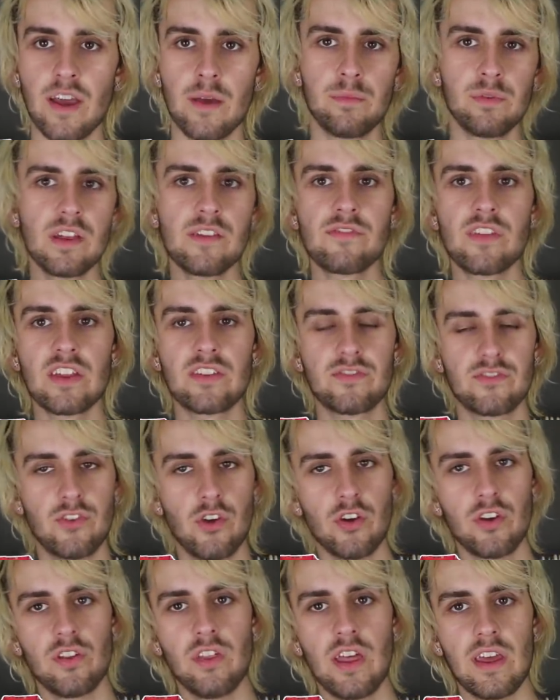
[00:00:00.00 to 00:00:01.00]
I believe they
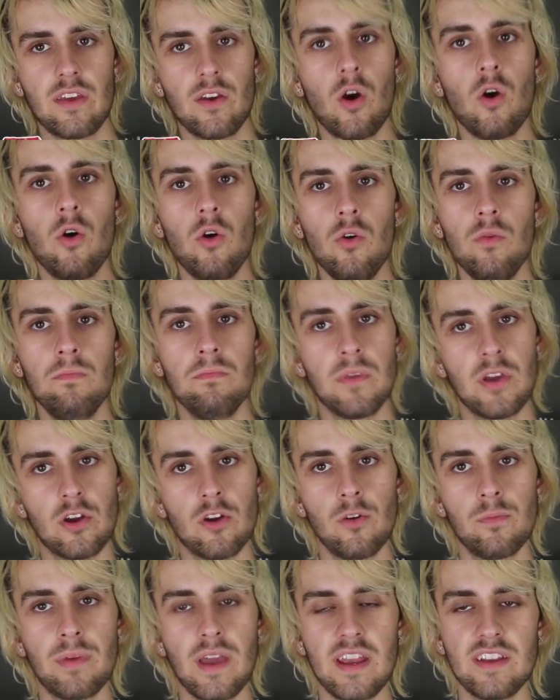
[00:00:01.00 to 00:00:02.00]
took like old
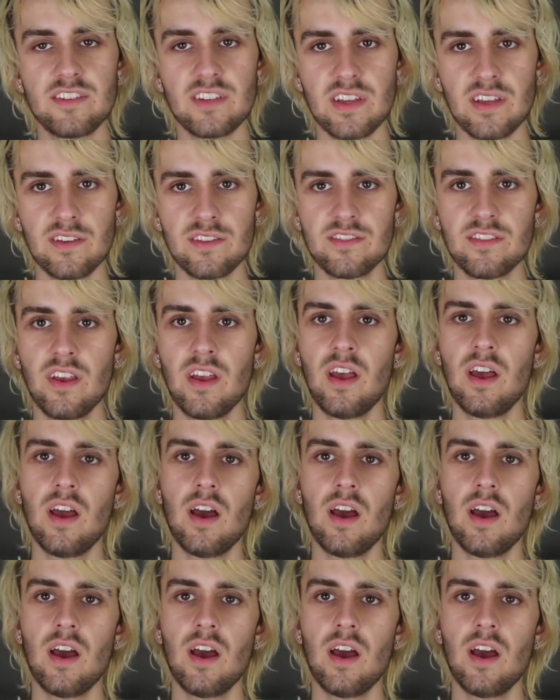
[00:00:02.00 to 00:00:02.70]
mural paintings